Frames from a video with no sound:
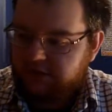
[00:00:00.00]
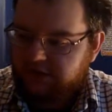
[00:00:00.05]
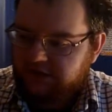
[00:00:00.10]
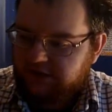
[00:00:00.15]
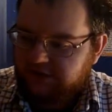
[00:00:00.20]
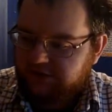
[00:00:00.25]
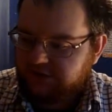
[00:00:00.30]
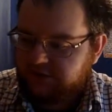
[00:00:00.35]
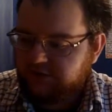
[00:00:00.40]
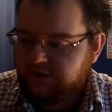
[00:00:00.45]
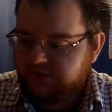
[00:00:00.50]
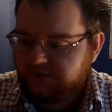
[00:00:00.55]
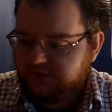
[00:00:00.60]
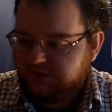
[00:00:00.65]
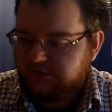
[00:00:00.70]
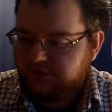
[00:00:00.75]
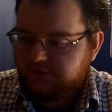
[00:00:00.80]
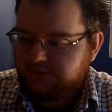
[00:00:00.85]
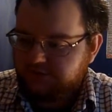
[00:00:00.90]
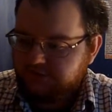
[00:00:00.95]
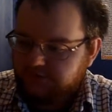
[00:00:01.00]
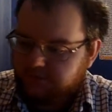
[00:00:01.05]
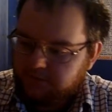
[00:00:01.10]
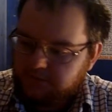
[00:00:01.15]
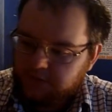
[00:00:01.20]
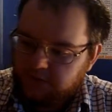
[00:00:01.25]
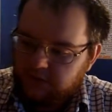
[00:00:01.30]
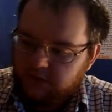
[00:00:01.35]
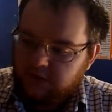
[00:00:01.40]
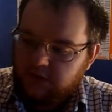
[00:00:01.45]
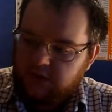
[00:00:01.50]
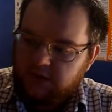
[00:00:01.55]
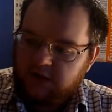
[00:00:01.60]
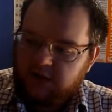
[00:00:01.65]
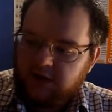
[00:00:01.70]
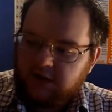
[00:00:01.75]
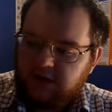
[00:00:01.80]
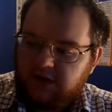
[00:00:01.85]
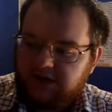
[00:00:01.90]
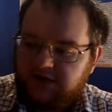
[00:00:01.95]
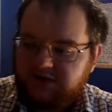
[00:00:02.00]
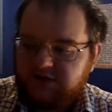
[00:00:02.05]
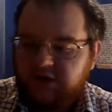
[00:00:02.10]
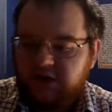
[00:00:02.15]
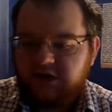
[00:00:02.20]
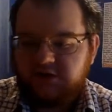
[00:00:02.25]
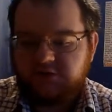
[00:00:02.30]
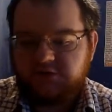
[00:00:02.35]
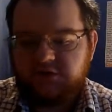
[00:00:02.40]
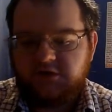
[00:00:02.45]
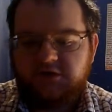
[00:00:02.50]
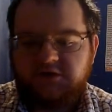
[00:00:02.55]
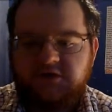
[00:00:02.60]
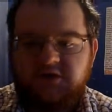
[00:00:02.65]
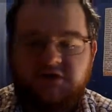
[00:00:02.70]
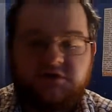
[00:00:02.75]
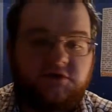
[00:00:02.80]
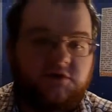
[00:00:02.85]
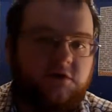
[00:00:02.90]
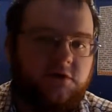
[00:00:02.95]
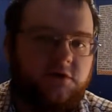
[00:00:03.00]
that's the first choice. And the second choice is